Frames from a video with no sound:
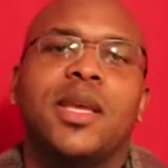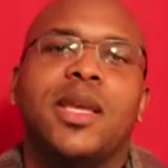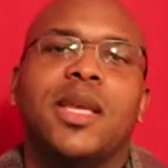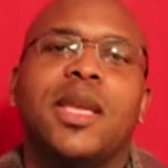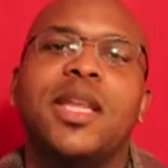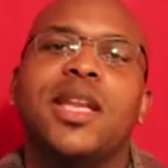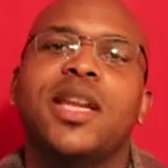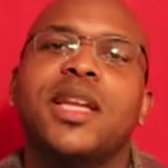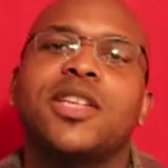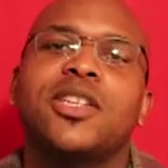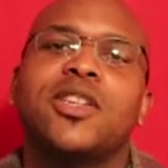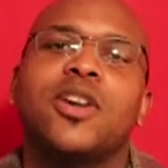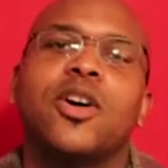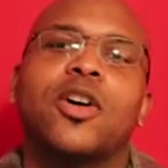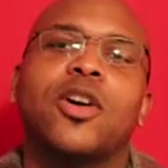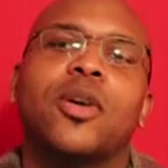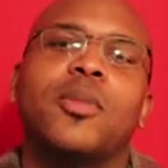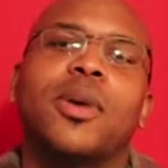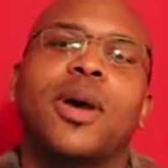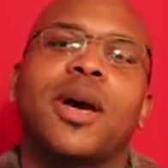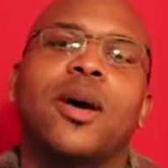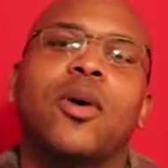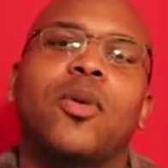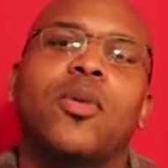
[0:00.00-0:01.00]
He doesn't talk
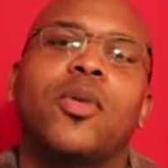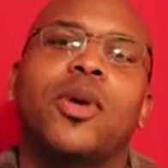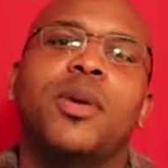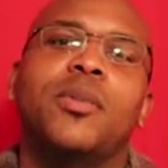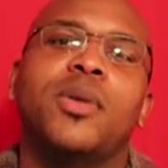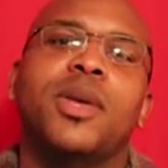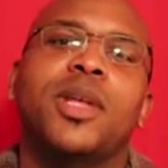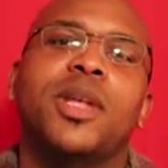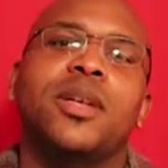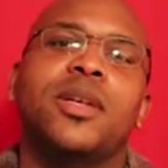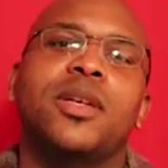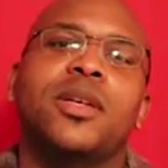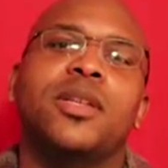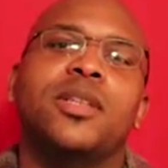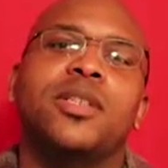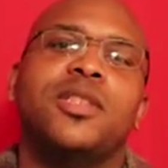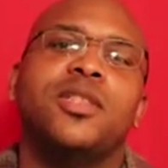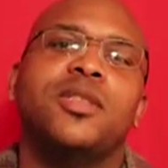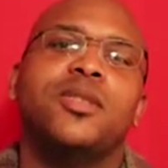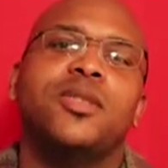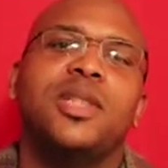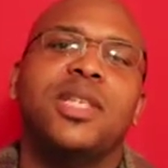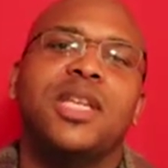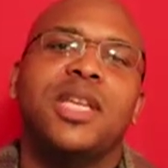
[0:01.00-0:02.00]
about women
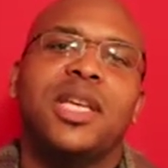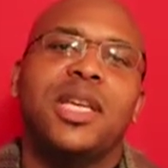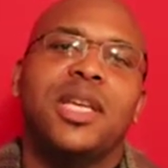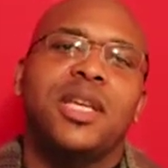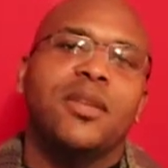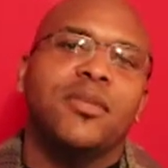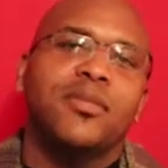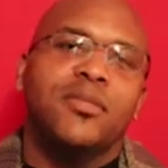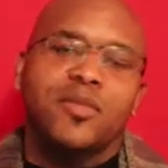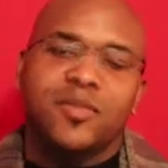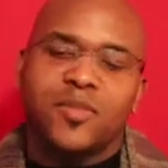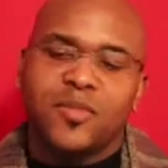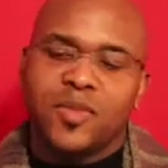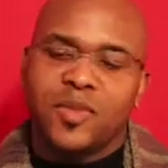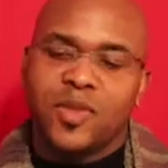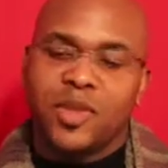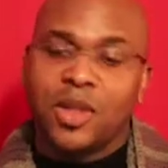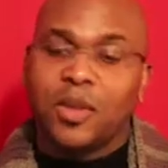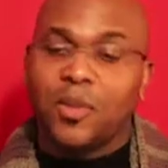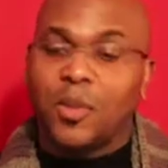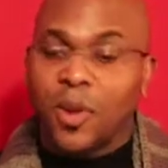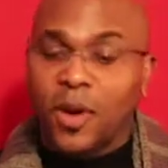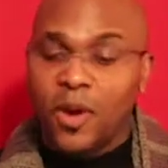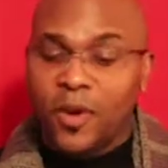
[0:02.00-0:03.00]
until the end,
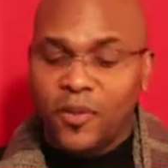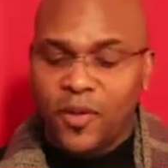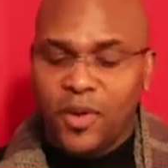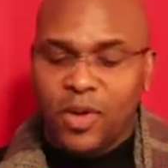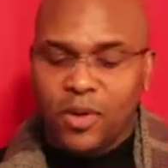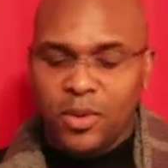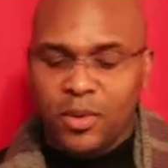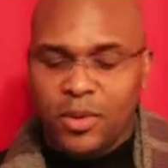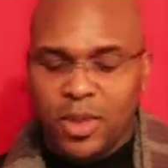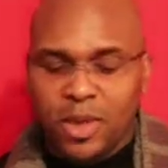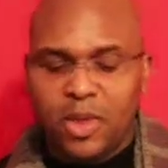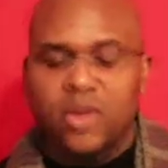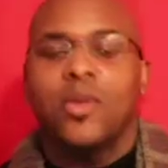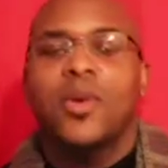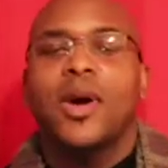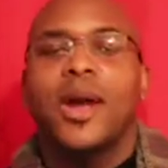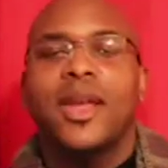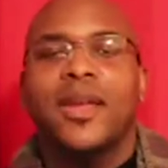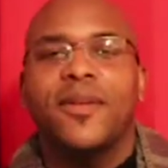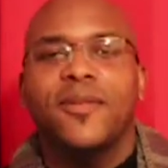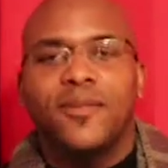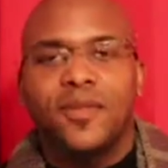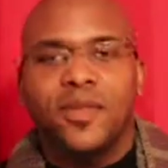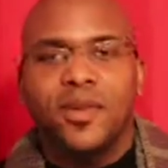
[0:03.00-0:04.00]
the perfect woman, the
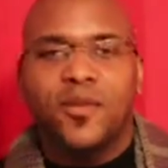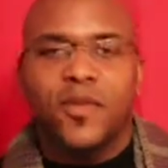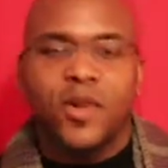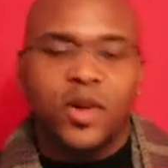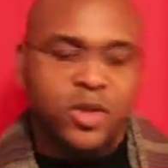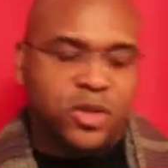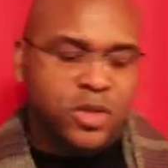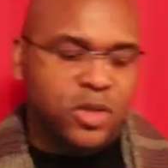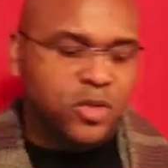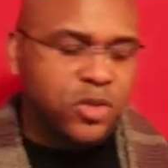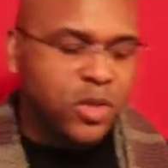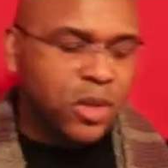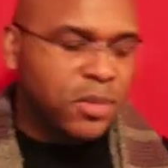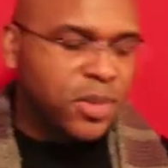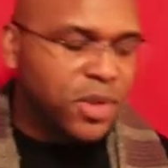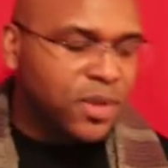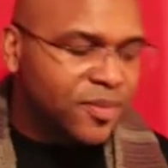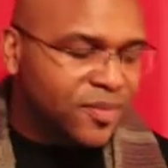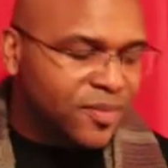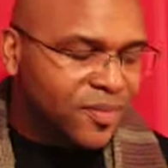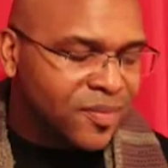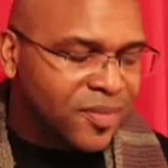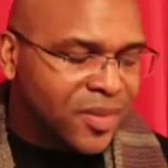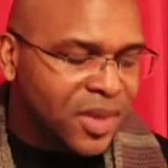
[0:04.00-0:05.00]
wife, the virtuous
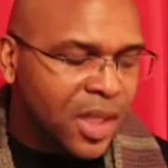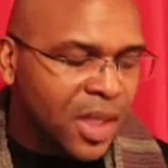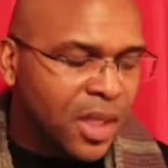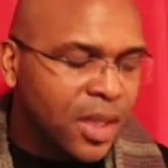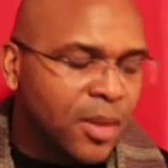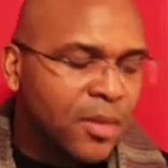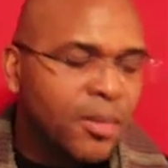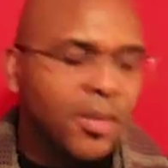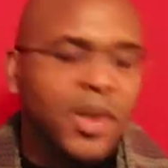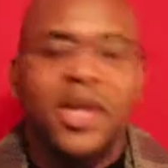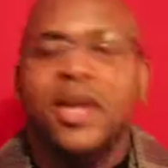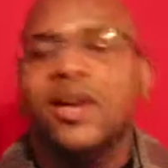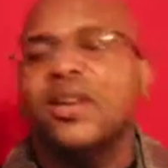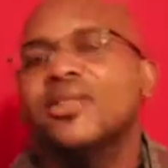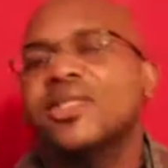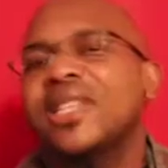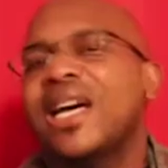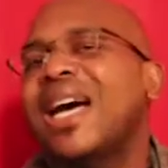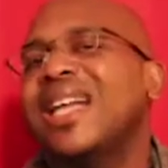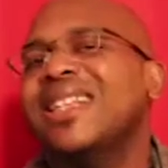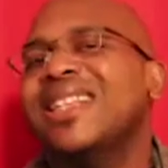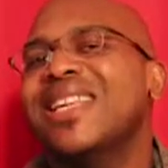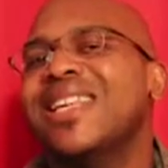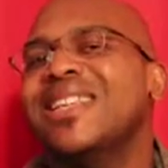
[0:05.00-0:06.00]
woman. Because
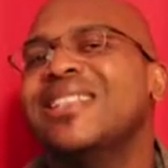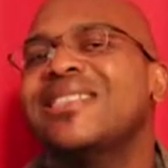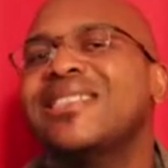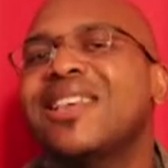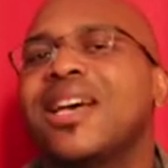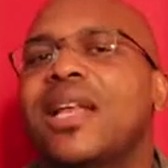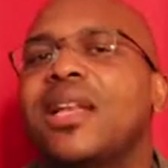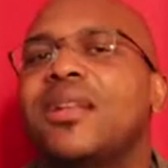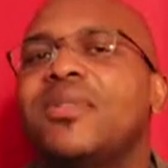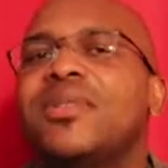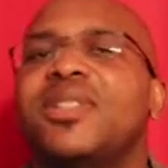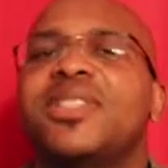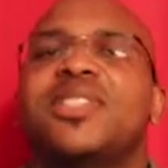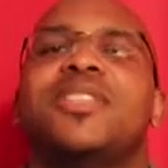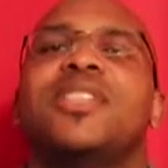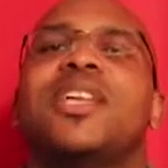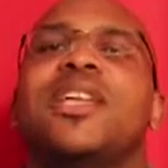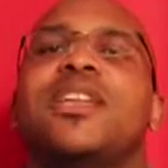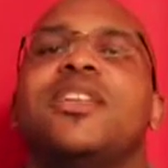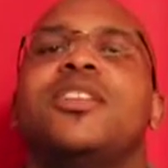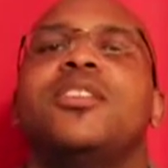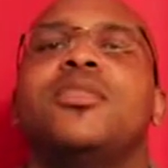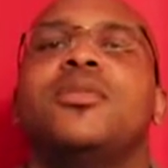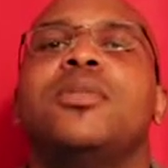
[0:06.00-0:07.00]
I think Solomon is
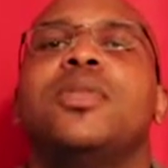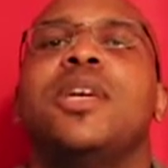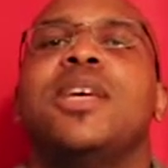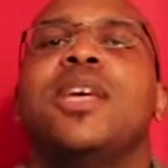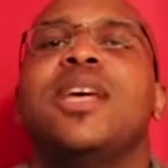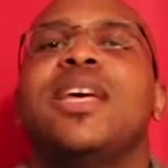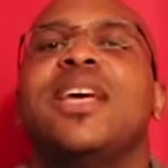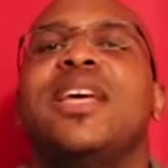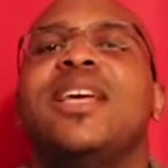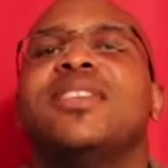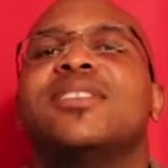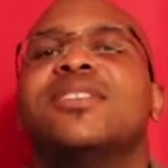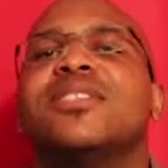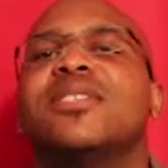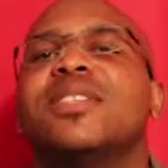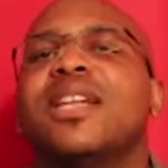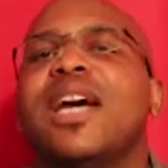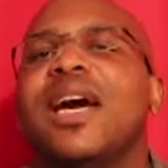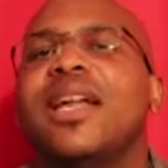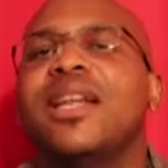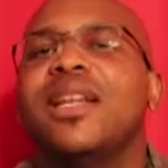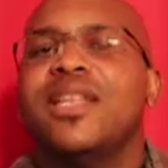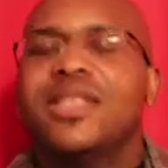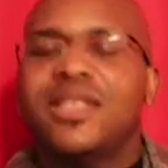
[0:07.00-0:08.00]
telling you, it's
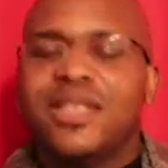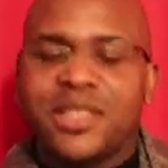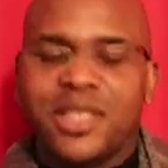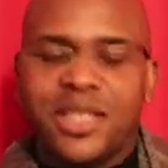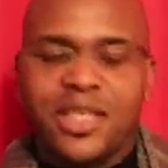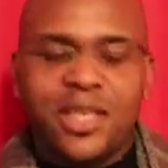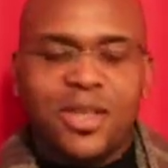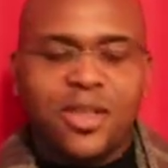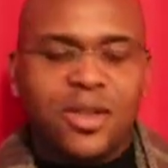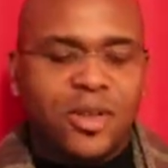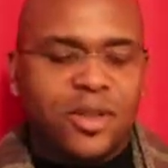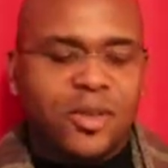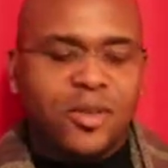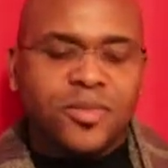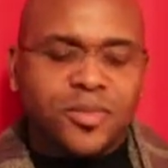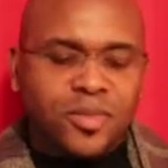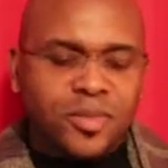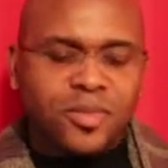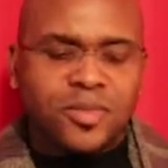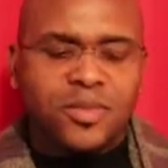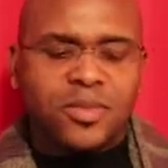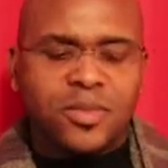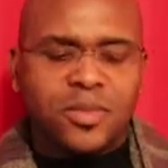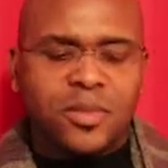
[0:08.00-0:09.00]
not until